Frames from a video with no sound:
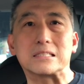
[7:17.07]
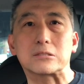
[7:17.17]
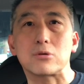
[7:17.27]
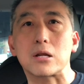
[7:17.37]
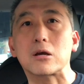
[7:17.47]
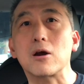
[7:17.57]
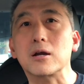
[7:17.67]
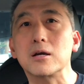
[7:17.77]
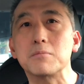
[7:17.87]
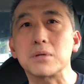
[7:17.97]
credit
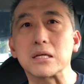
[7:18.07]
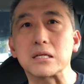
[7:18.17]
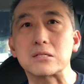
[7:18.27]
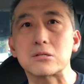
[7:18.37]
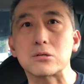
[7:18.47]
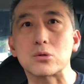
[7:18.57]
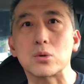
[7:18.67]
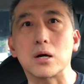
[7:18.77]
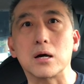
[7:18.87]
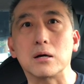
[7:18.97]
card company
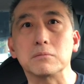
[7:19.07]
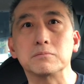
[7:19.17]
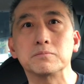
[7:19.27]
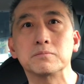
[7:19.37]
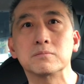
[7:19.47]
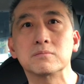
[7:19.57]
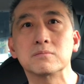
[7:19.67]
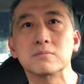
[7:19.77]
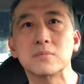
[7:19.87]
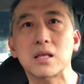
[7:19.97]
to
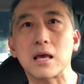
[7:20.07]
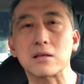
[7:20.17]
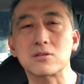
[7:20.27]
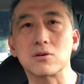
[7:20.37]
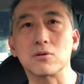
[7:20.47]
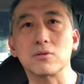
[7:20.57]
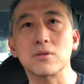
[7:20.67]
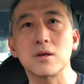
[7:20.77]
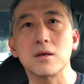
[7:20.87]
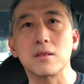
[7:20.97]
cancel
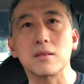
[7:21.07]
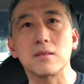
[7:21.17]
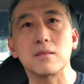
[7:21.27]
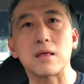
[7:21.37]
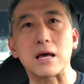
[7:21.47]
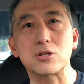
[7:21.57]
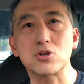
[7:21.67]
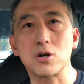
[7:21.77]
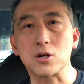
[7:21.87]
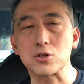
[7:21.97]
that
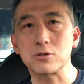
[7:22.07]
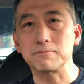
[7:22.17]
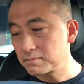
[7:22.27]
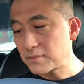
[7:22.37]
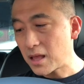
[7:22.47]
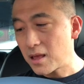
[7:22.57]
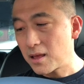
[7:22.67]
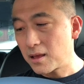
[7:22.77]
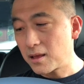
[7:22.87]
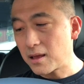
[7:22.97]
charge.
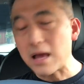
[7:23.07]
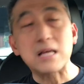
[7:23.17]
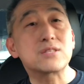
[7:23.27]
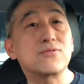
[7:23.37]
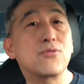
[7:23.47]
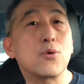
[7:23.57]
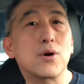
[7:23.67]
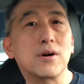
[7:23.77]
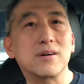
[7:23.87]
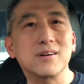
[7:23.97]
As
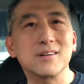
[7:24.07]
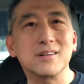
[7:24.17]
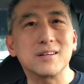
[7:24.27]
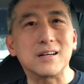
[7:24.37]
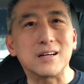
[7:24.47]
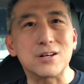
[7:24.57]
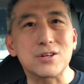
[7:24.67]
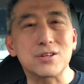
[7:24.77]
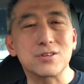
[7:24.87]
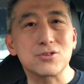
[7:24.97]
for
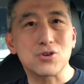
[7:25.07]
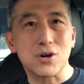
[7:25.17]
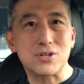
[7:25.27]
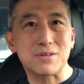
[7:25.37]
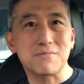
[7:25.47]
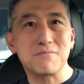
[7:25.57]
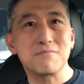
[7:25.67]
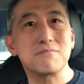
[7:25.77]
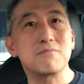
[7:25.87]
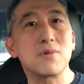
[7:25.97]
charging
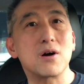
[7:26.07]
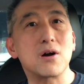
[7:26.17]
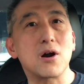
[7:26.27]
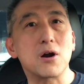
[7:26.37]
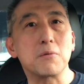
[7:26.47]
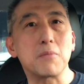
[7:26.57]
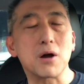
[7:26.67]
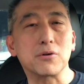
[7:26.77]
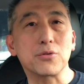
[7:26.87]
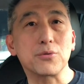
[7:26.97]
our
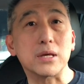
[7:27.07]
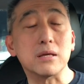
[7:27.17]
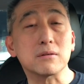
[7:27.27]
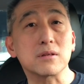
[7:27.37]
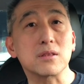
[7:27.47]
Model 3,